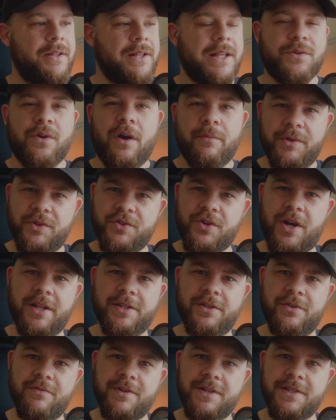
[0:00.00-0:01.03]
that's what I've been trying to
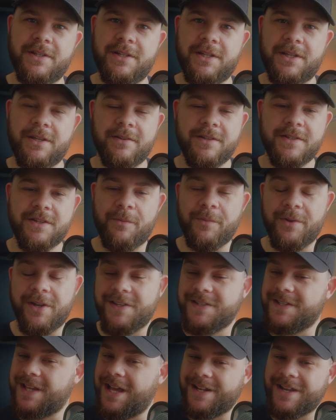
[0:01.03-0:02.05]
do recently. So I've been
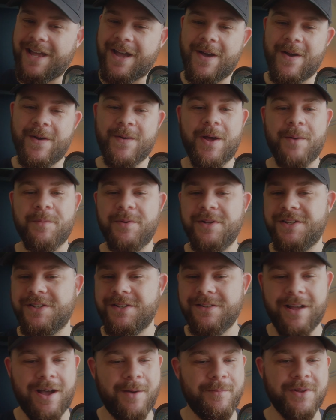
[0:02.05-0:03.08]
sat down, I've been
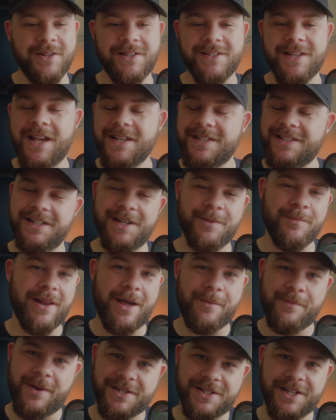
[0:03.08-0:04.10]
I've been testing the
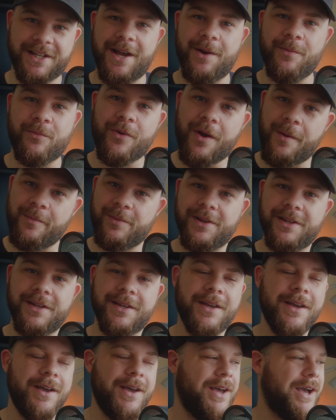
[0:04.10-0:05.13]
Blackmagic out
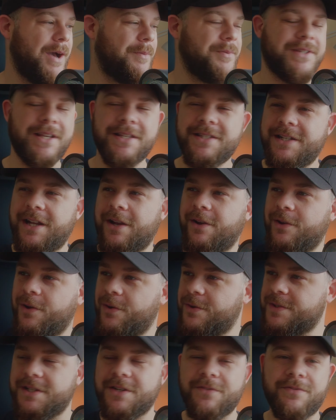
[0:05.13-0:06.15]
properly. I've been testing out
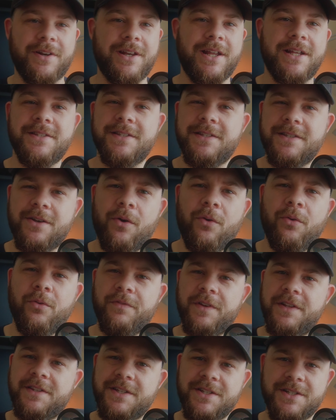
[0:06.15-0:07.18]
loads of different lenses, old
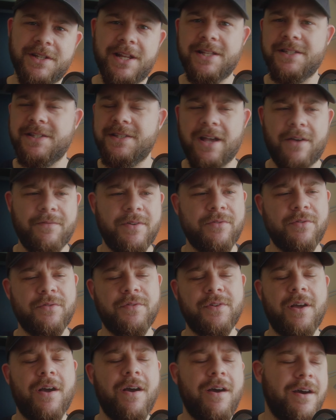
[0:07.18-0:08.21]
vintage lenses I've never
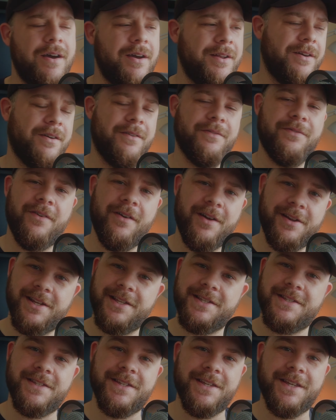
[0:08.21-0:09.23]
even heard of on
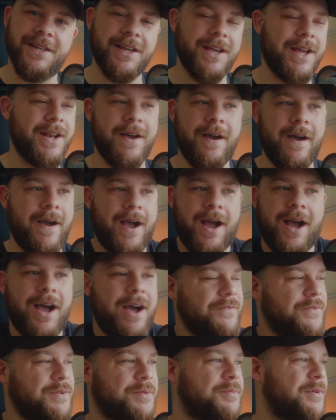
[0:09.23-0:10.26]
this thing, and
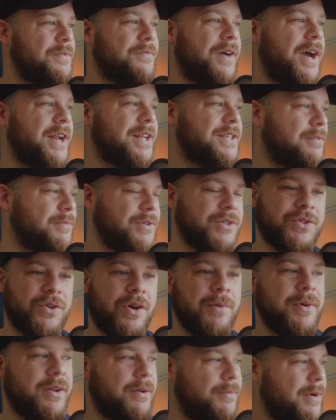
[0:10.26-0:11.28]
I've just been finding some
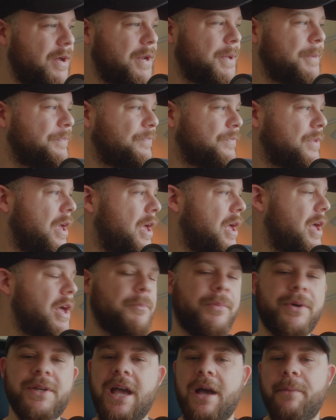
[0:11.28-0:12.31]
enjoyment about it.
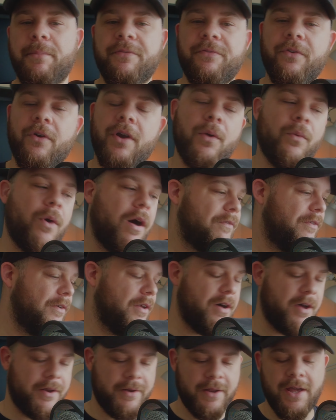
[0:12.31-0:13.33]
But yeah, before I
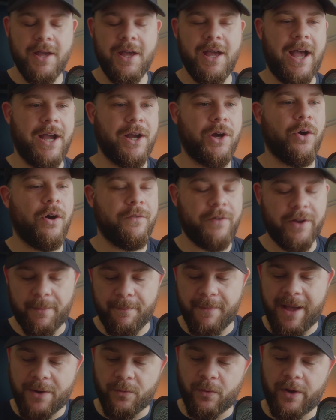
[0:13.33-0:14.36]
waffle on and go off on a
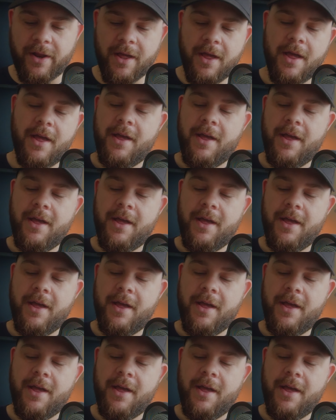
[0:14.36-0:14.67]
mad one,